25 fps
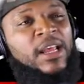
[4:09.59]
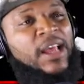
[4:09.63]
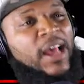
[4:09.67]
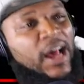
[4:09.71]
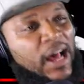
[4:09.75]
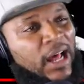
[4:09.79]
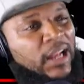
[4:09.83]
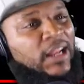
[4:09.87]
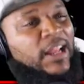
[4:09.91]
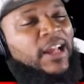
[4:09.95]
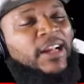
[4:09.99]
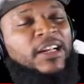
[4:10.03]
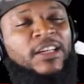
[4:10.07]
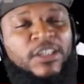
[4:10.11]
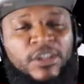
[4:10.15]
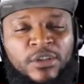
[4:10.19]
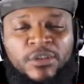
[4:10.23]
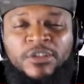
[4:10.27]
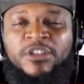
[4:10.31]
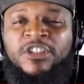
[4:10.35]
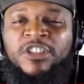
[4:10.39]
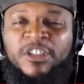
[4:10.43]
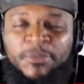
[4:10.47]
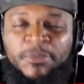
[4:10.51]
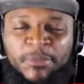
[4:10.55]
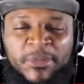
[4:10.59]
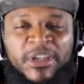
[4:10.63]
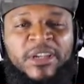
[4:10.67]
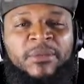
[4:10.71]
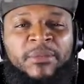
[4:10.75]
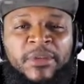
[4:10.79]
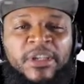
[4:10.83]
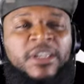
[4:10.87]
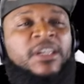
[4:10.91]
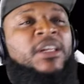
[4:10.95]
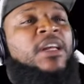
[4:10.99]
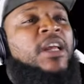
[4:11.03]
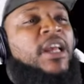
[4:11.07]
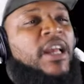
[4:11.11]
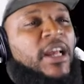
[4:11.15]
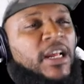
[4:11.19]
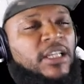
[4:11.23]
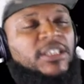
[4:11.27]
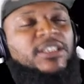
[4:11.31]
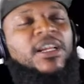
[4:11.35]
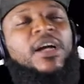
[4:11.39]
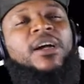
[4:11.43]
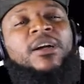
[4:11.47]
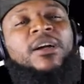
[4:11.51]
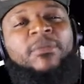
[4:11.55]
All I can do is just be me
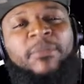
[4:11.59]
and talk